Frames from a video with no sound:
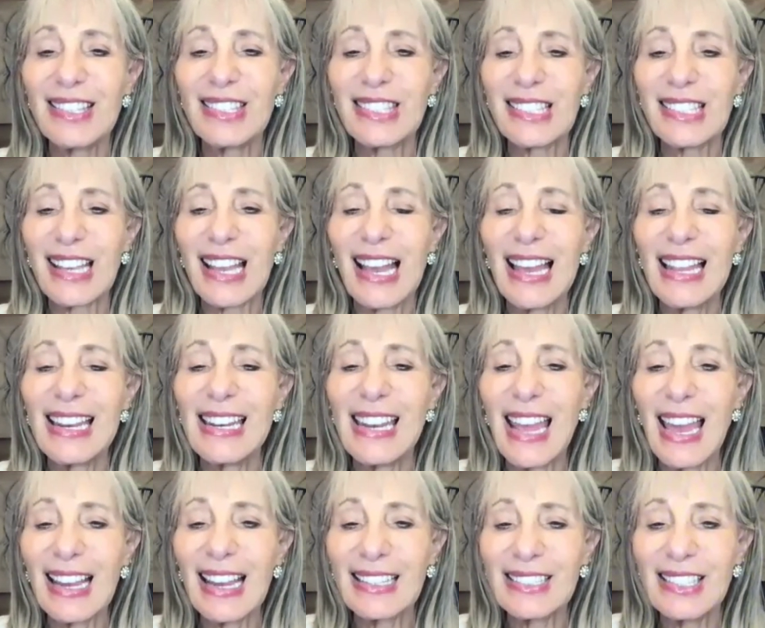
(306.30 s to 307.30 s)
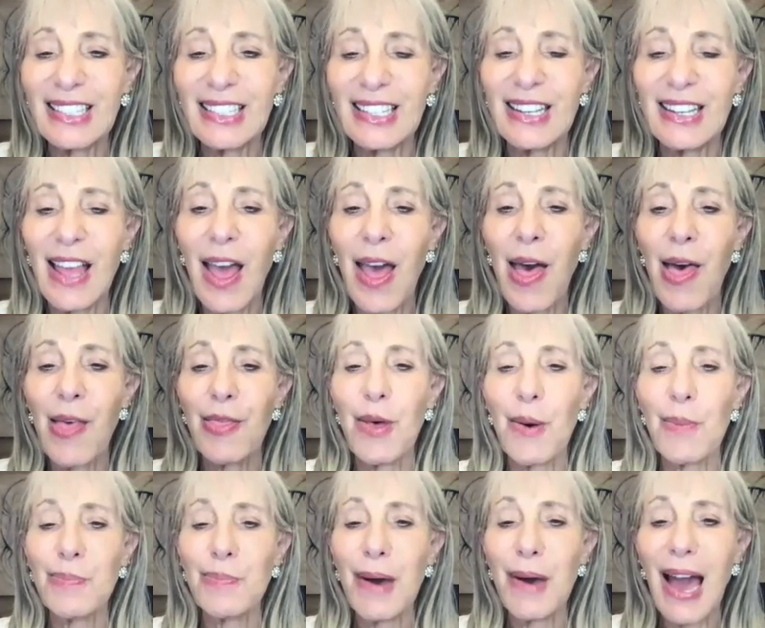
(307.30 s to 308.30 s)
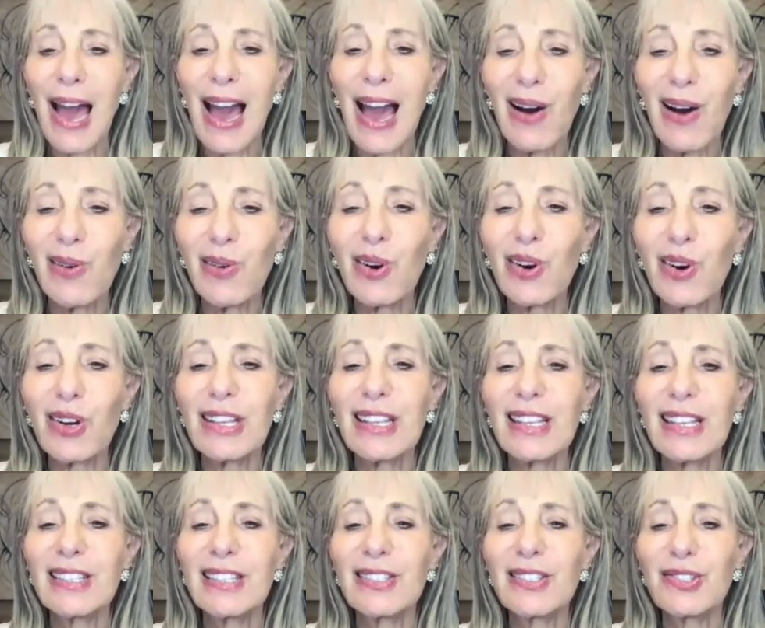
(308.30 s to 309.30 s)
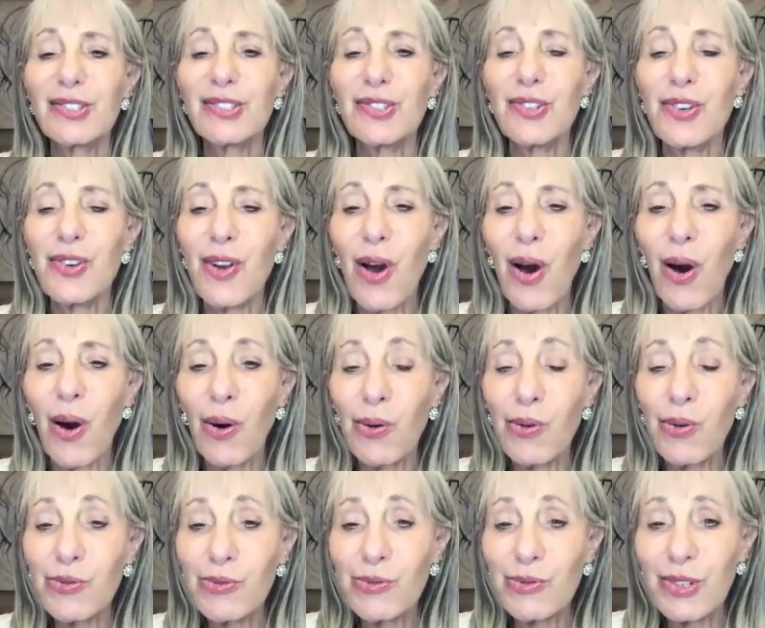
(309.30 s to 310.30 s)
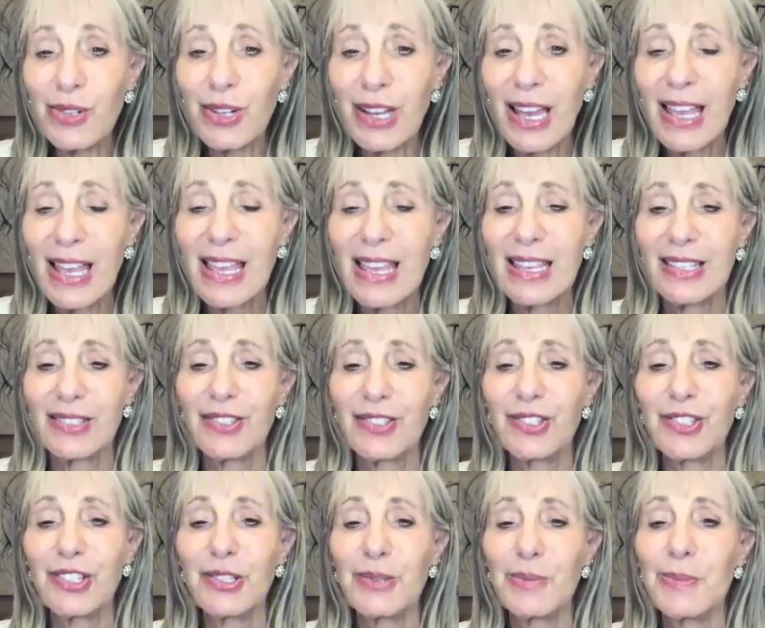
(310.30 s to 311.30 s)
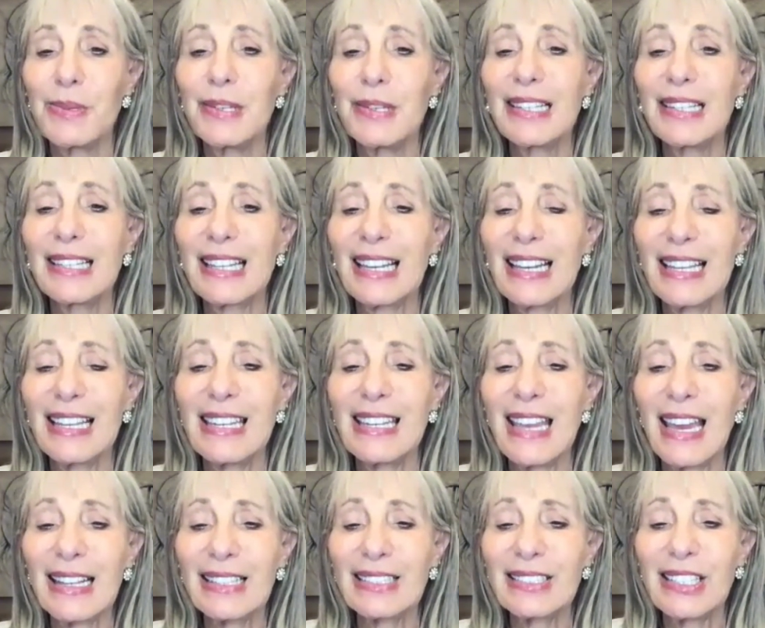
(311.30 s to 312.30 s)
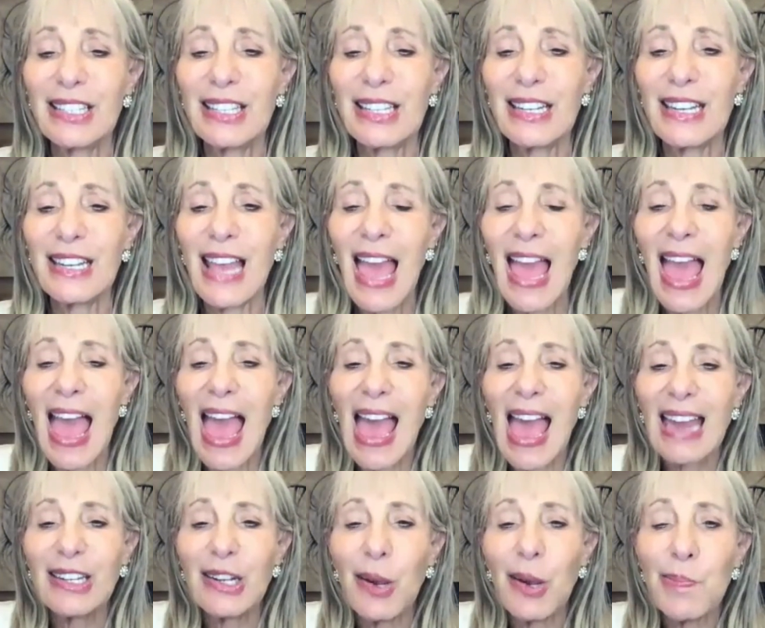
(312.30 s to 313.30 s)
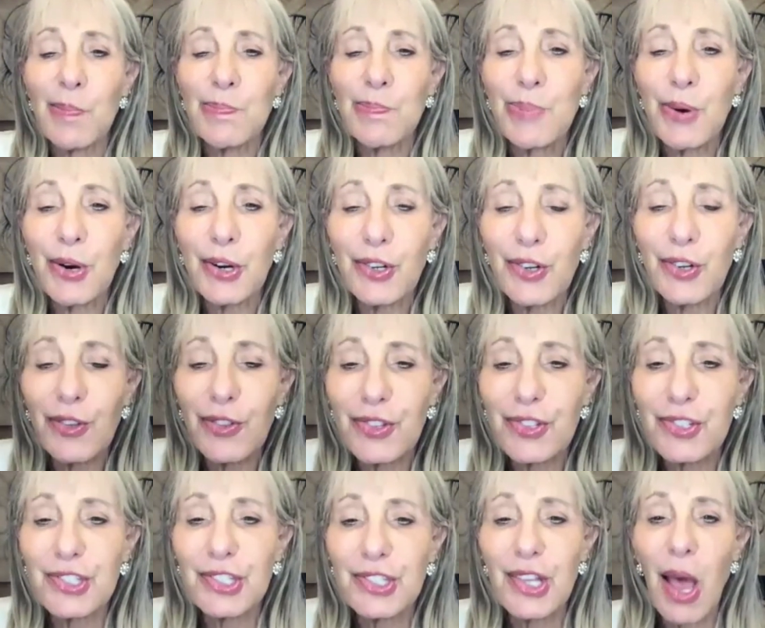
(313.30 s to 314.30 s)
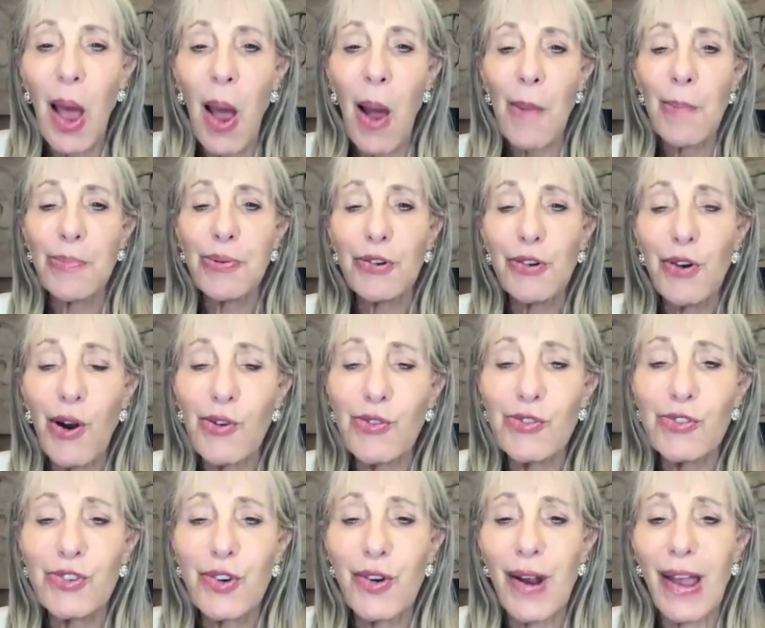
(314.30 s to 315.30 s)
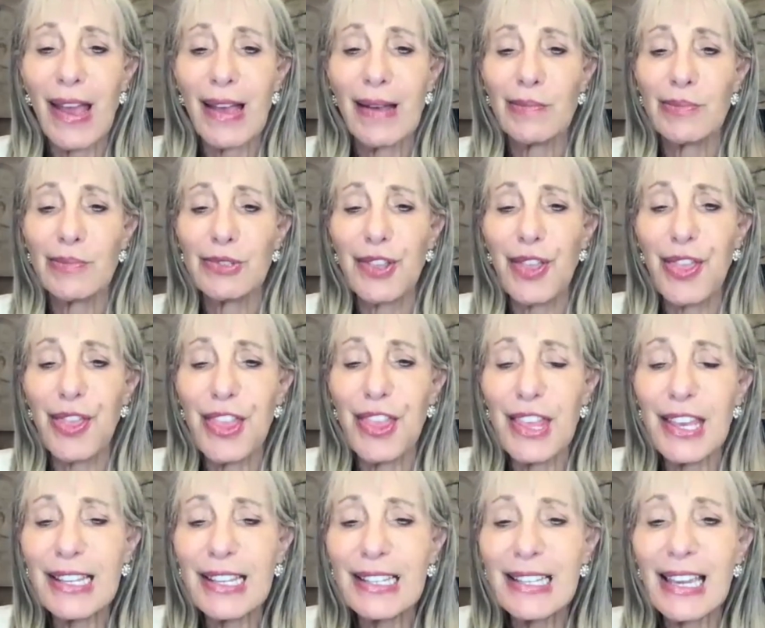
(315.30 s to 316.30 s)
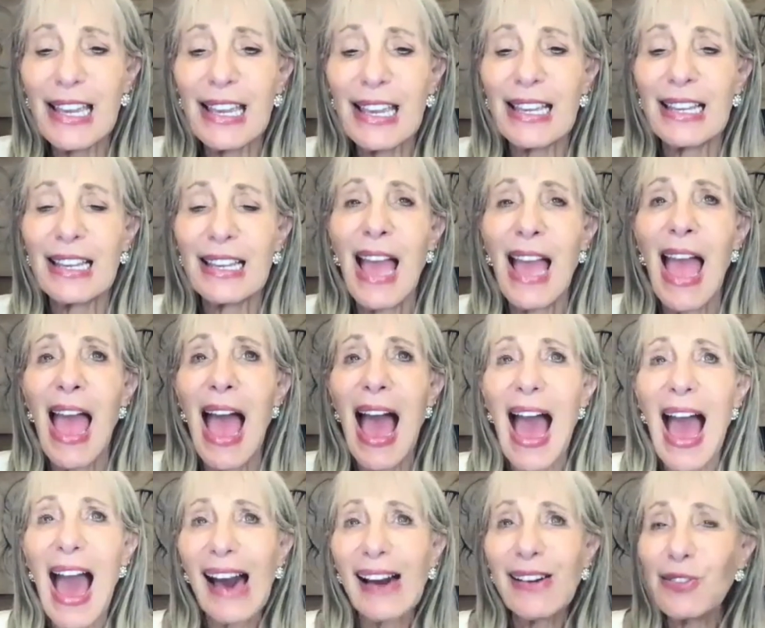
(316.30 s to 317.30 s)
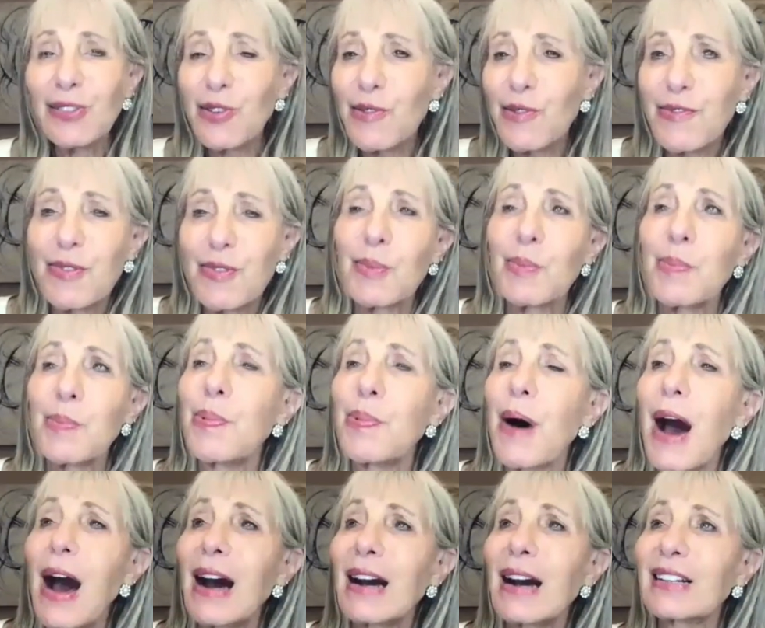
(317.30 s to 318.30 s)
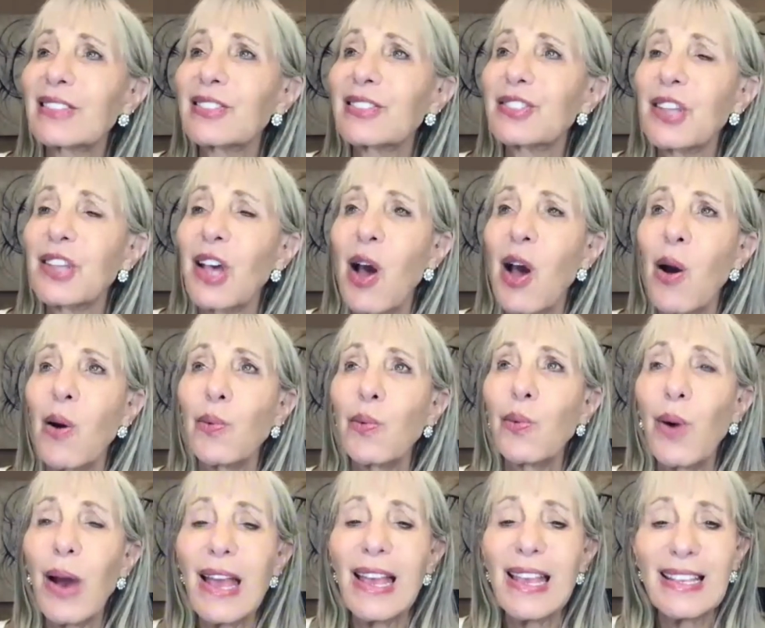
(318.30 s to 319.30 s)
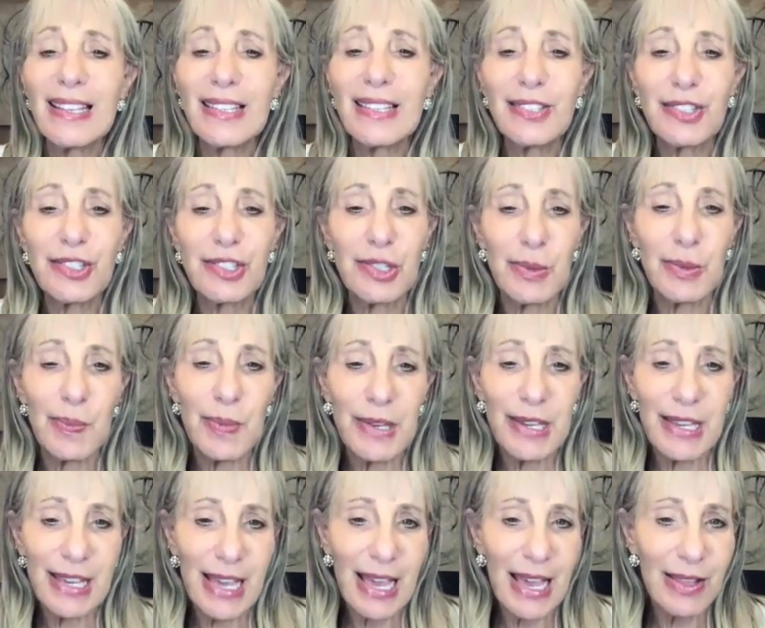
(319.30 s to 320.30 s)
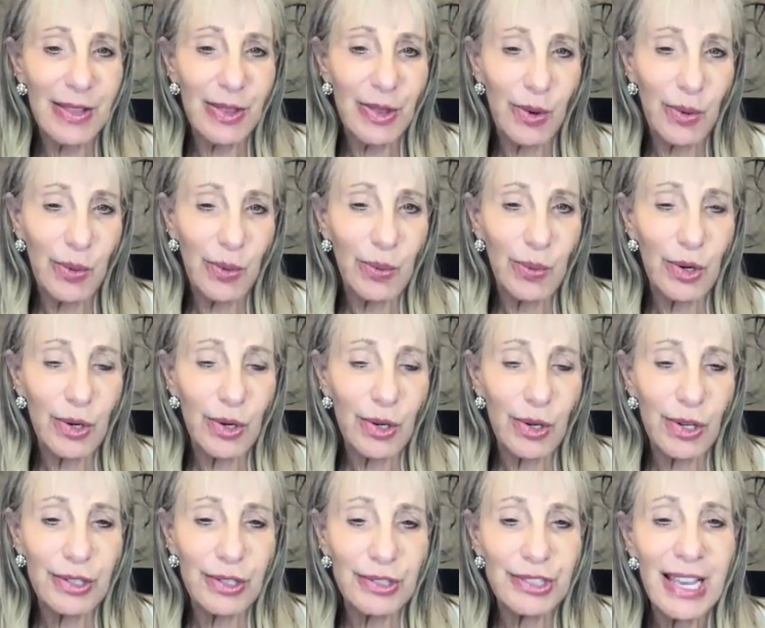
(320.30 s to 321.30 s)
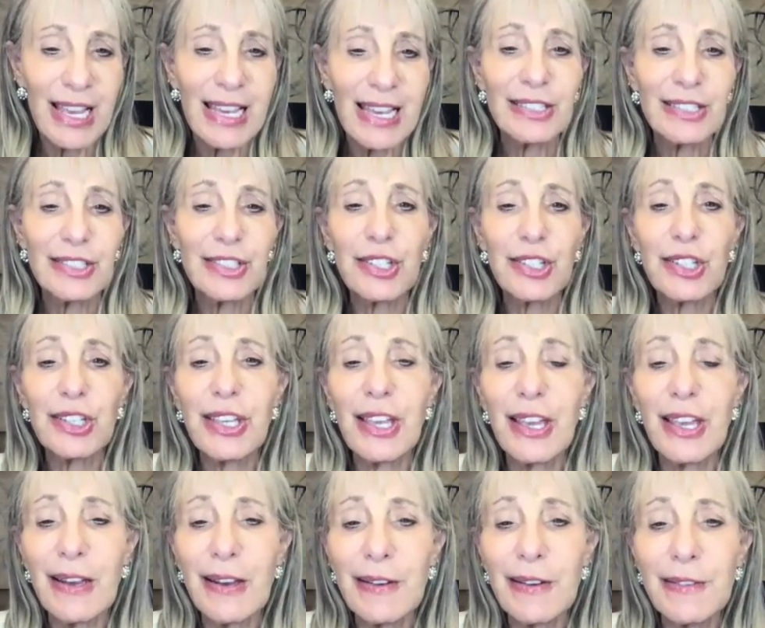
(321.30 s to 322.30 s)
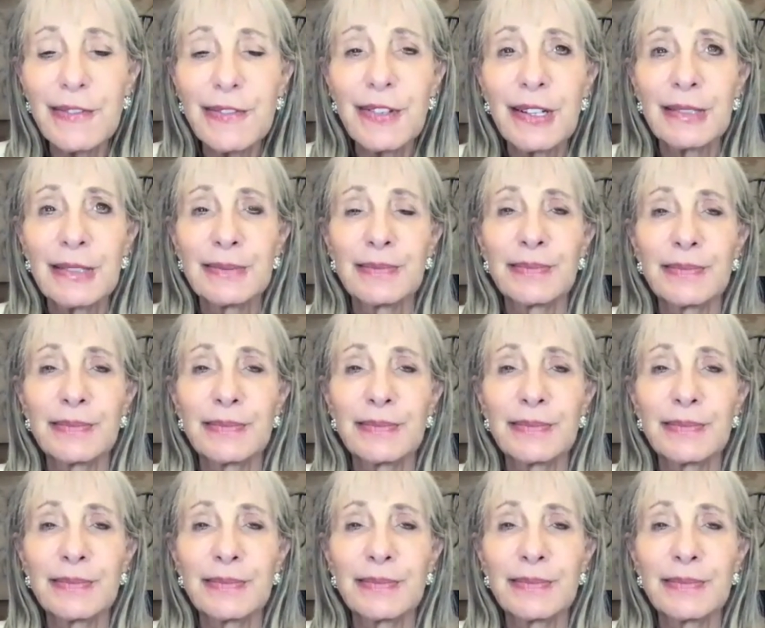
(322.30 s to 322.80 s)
it's connected. The power is known to be connected, and it births programs, thinking out of the box, ways to be in the world, to give,